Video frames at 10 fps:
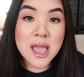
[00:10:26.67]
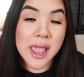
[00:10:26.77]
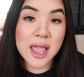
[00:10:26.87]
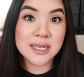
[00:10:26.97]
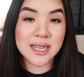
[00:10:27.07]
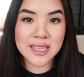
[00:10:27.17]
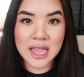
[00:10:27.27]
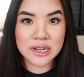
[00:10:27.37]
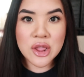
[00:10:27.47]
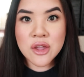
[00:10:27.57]
and
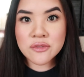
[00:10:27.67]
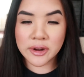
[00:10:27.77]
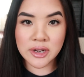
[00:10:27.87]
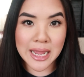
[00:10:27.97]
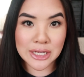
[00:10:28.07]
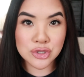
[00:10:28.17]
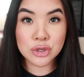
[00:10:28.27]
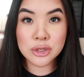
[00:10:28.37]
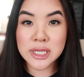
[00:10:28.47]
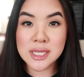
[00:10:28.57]
again very
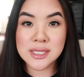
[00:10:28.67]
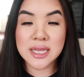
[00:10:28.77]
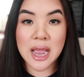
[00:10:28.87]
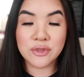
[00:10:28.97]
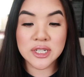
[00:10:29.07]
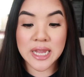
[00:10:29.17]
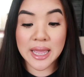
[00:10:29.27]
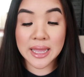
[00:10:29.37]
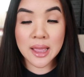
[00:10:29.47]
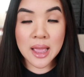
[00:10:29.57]
natural easy every
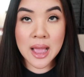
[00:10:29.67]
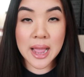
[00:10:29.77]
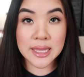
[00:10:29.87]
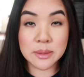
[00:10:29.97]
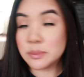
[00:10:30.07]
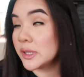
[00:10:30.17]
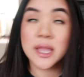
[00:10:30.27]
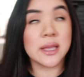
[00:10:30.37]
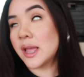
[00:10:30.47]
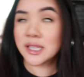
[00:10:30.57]
day i can
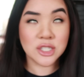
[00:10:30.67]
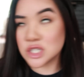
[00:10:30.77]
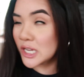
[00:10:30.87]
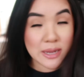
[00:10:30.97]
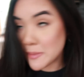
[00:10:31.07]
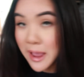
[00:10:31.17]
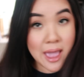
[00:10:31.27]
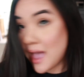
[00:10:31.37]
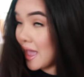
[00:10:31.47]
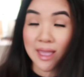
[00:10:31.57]
blink i can shake my
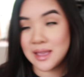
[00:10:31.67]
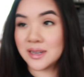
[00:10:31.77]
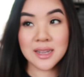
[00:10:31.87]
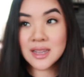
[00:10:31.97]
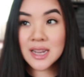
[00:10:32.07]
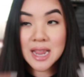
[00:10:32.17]
head and